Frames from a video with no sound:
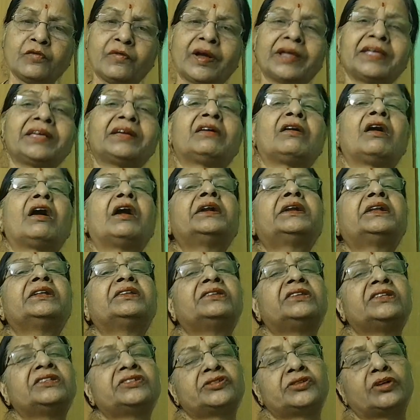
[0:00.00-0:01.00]
why
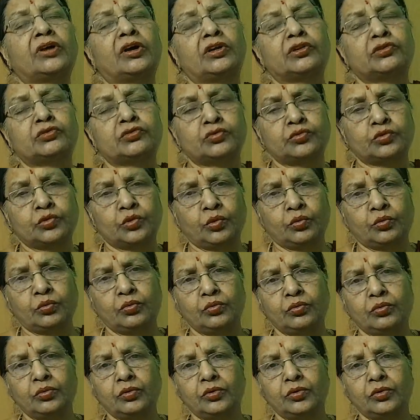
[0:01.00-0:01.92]
can't this also?